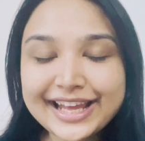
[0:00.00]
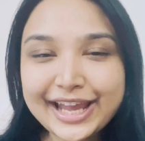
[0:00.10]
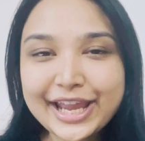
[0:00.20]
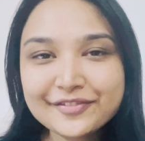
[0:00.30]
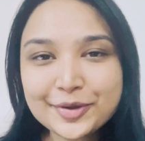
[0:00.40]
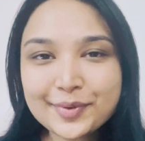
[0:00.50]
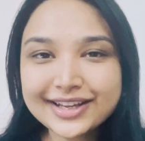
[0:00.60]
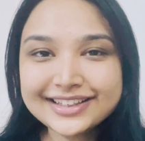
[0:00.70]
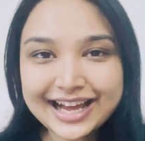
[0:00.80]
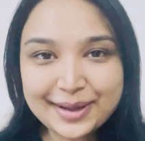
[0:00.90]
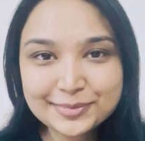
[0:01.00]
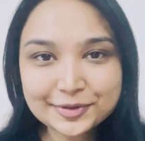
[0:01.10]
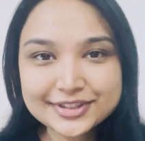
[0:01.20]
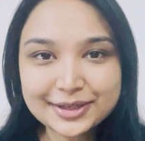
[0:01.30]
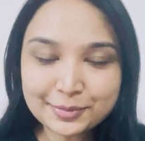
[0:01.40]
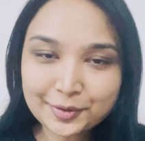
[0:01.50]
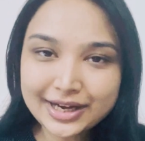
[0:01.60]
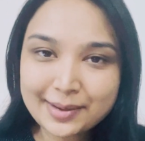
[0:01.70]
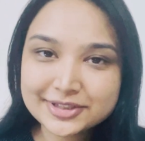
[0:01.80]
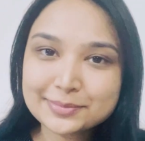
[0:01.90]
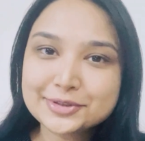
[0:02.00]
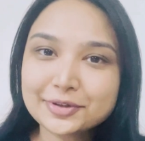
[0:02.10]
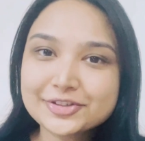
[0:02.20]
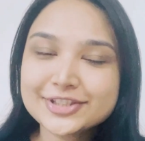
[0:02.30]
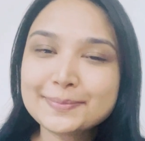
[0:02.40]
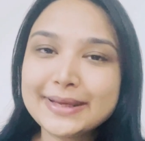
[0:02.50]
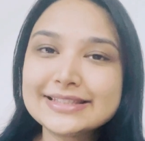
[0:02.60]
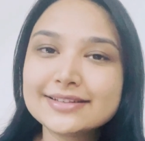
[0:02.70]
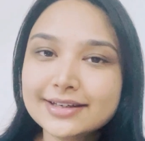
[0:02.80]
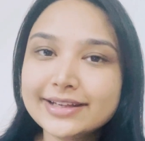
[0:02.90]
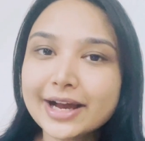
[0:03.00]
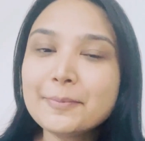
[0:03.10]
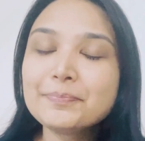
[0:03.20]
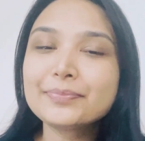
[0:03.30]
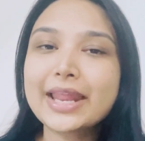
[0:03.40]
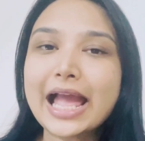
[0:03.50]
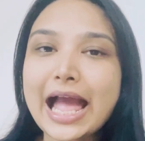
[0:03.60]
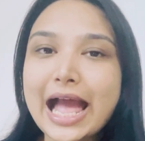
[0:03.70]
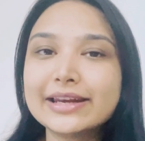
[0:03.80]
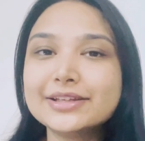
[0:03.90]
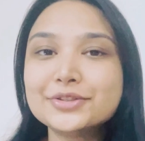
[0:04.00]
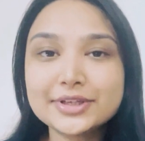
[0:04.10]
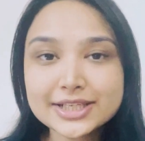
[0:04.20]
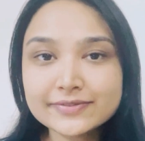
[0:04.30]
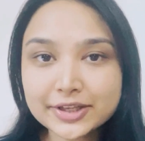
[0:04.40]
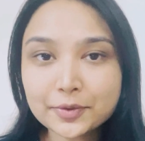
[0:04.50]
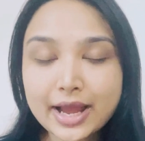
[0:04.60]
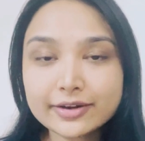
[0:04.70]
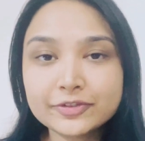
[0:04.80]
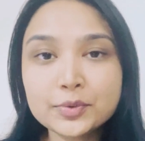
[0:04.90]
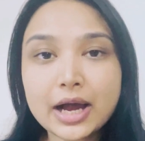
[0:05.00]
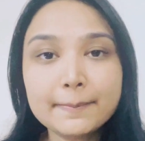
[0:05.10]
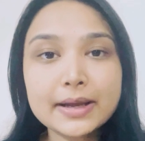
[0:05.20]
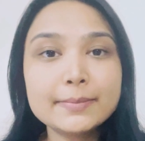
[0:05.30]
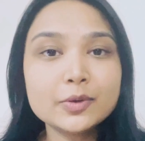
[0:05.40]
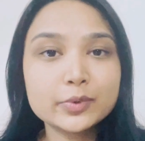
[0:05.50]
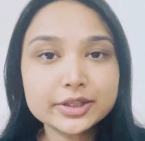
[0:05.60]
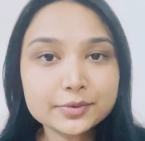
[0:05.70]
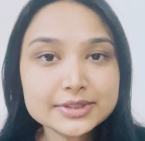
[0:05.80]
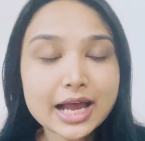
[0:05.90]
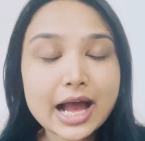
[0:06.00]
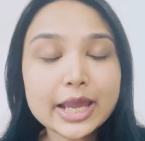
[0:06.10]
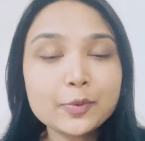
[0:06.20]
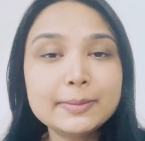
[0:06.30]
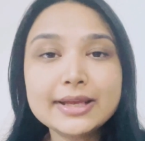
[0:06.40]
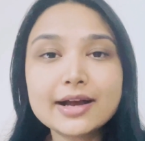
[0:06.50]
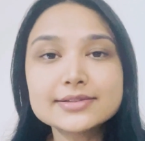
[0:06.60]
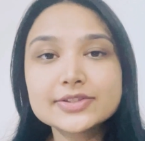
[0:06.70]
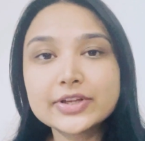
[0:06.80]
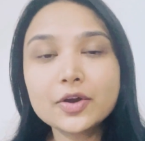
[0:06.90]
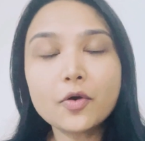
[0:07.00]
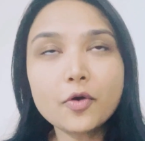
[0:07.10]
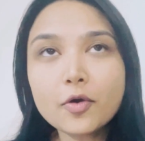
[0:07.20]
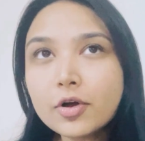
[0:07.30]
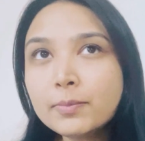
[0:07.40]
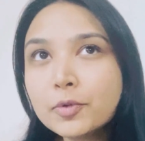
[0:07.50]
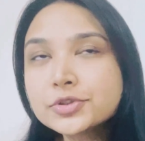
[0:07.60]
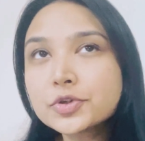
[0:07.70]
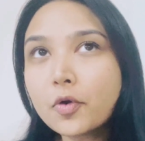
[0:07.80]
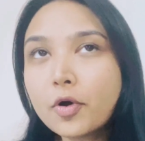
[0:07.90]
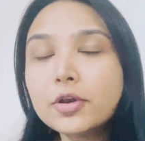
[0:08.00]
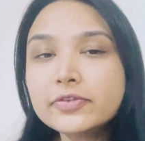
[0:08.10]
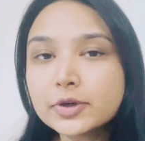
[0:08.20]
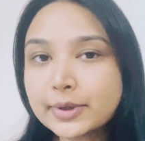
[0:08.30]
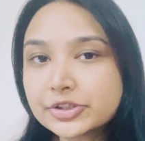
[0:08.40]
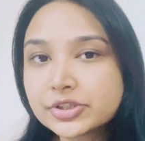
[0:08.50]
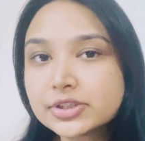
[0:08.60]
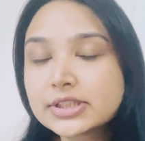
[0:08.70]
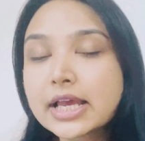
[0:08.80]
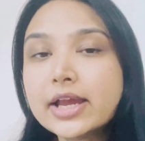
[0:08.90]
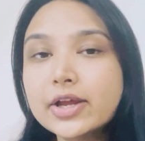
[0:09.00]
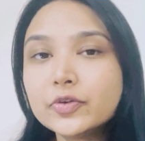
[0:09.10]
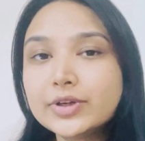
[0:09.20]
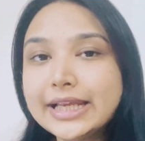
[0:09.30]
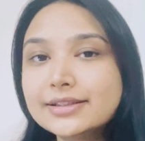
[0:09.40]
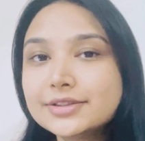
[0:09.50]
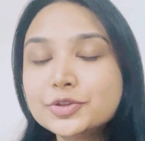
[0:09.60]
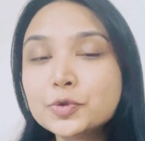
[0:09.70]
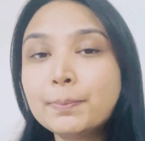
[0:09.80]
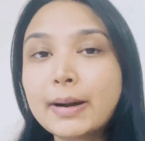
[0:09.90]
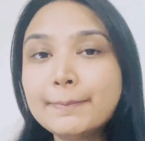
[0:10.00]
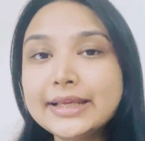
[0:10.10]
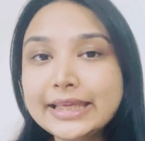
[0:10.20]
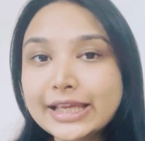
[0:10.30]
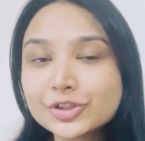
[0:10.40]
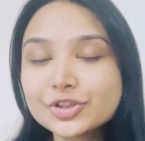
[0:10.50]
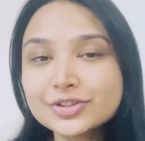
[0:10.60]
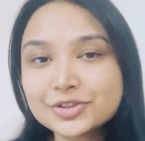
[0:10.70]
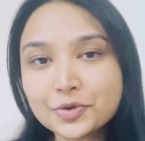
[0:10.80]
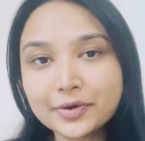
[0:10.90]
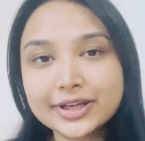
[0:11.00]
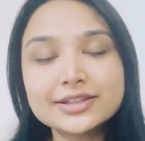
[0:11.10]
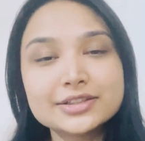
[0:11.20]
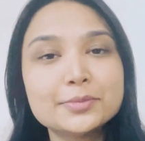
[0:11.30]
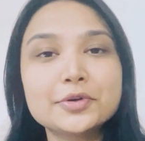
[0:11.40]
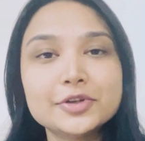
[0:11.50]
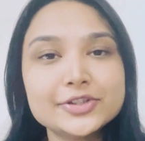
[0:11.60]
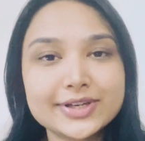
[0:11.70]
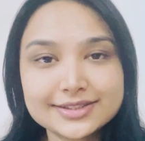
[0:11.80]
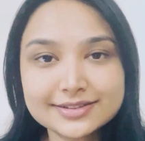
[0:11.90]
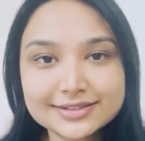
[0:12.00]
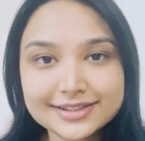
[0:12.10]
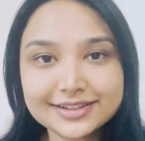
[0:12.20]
Hey everyone, I'm Dr. Anmol. I'm a dermatologist based in India. And in today's video and a few upcoming videos, I will be answering almost all of your questions related to publications during dermatology residency.